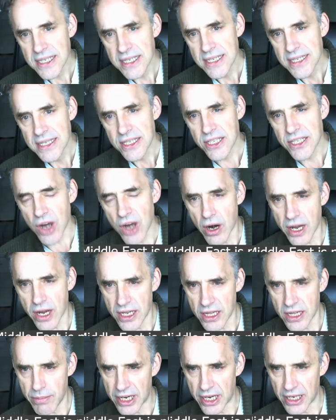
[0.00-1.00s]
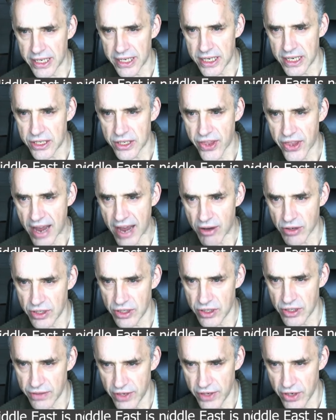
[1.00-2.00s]
starting in the Middle East thousands
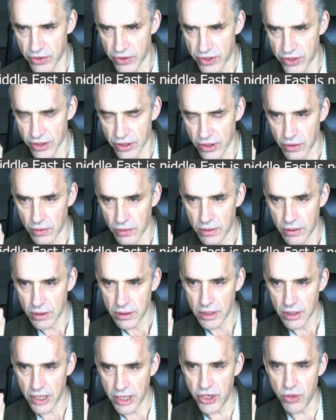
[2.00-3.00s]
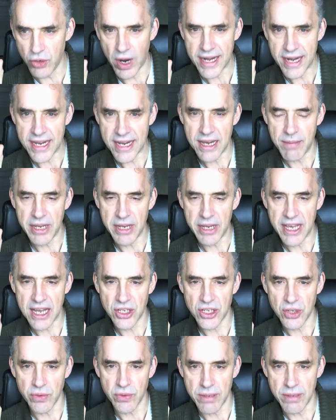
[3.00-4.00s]
of years ago, a new idea began
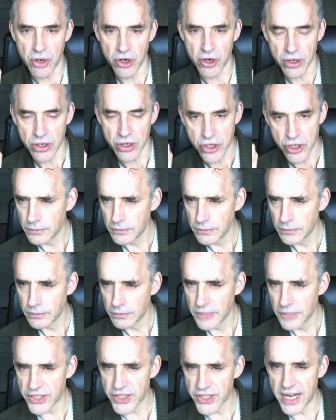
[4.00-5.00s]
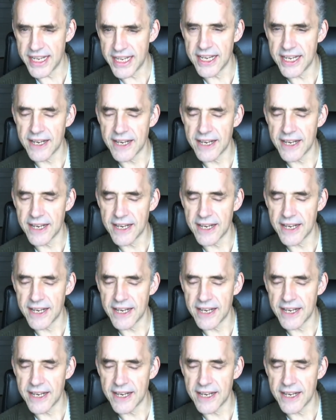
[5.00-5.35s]
to emerge. This idea